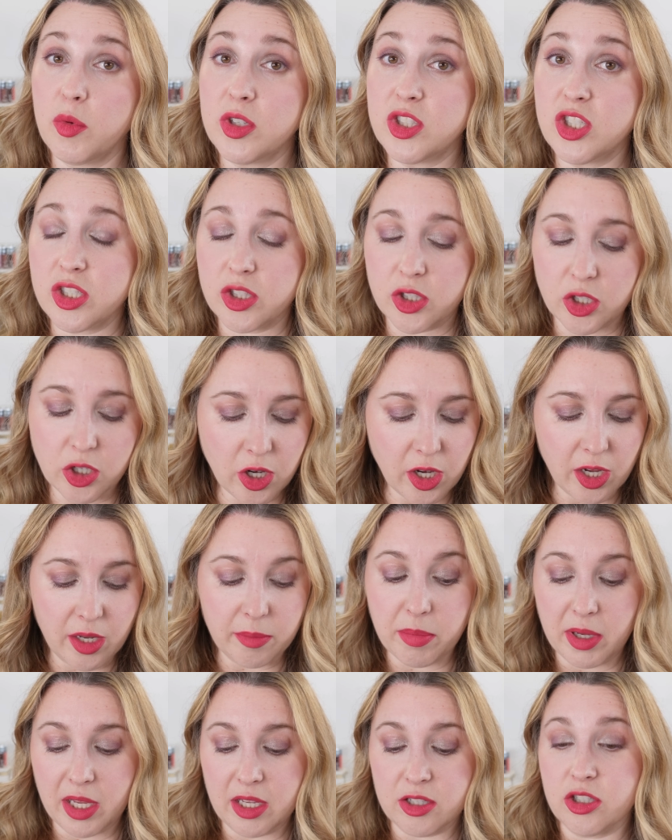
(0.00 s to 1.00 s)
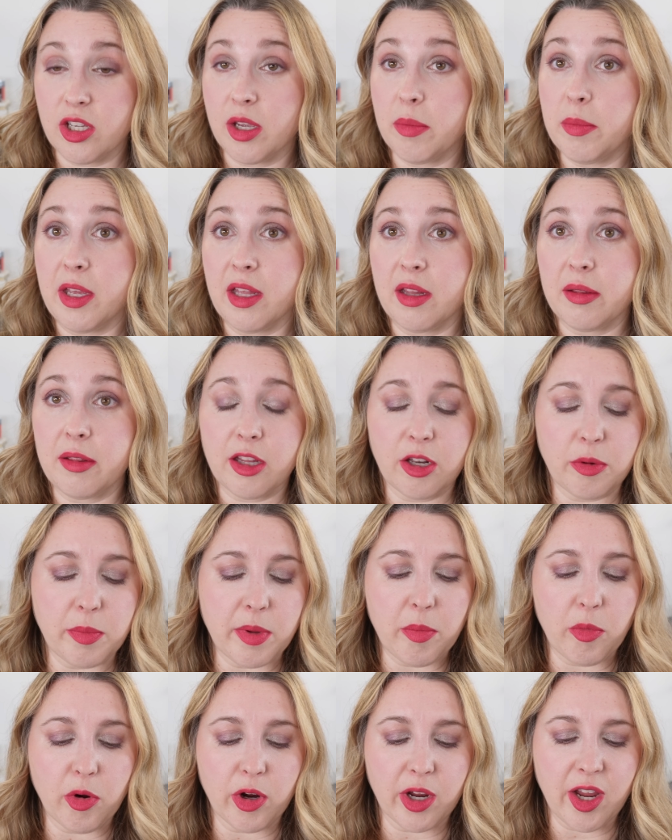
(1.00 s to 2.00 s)
which is good because you can be a little
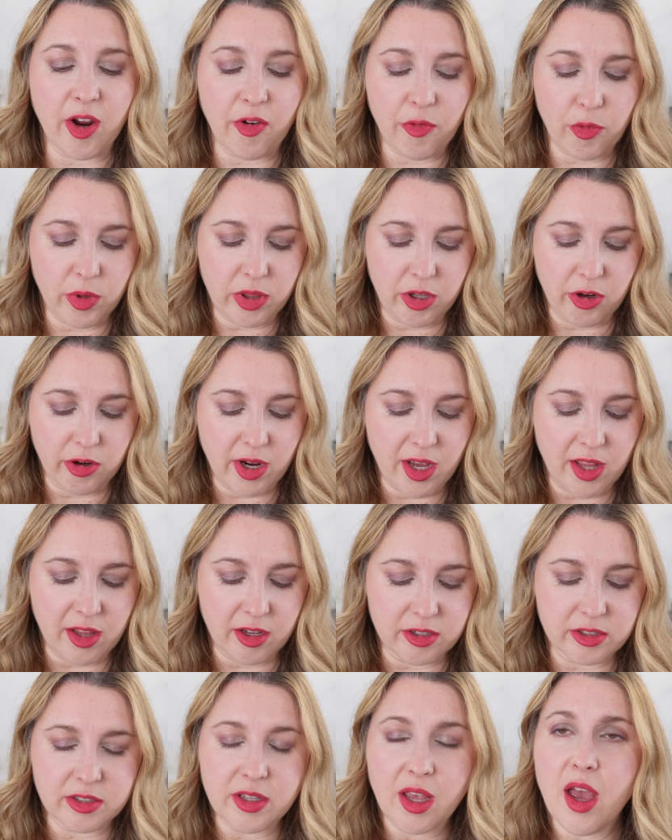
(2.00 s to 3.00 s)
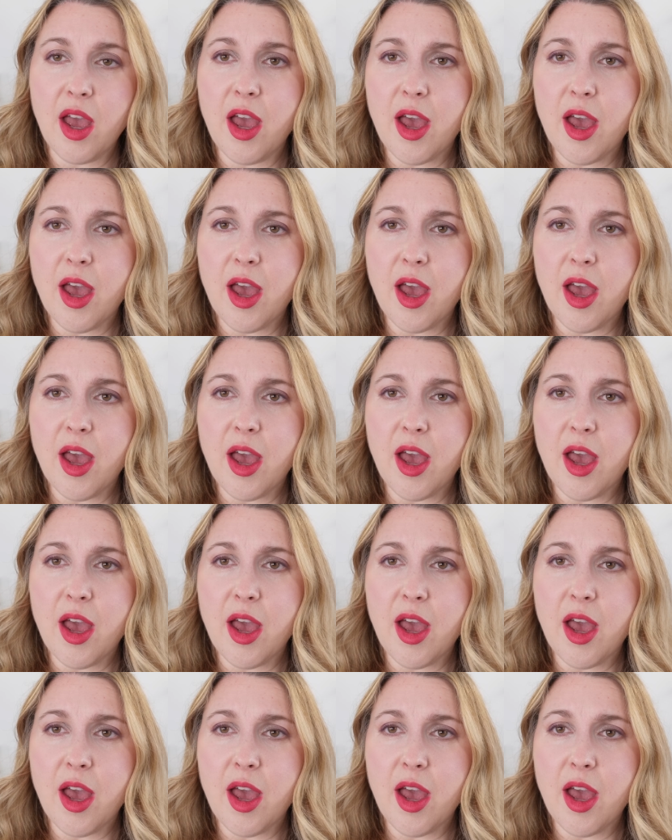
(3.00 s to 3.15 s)
bit more careful with your colors.